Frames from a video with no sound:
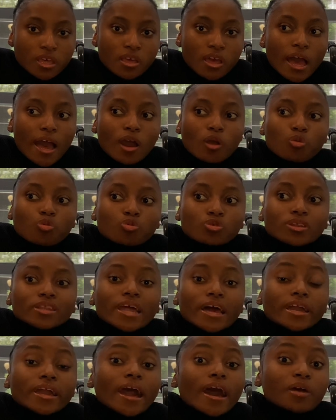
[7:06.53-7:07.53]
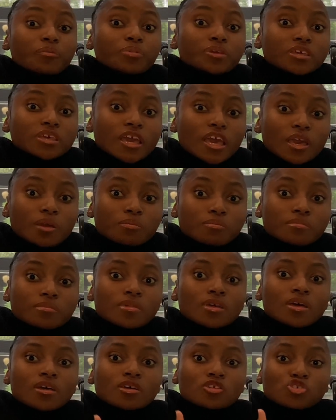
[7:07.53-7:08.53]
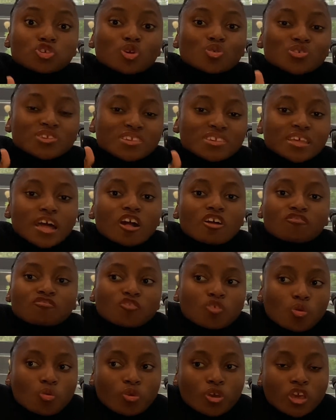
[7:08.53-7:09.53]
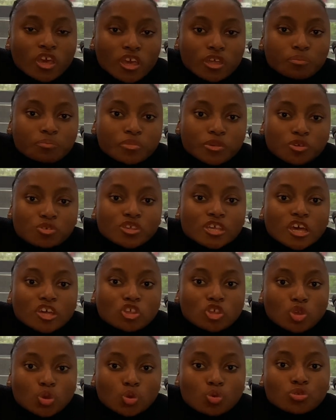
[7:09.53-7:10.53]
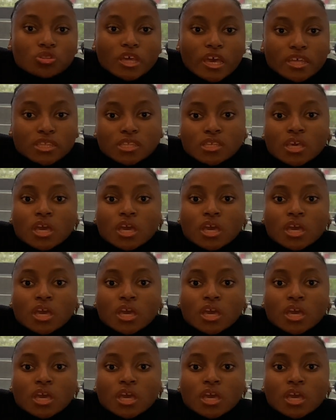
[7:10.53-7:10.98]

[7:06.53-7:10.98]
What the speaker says: I became so self-aware because I knew that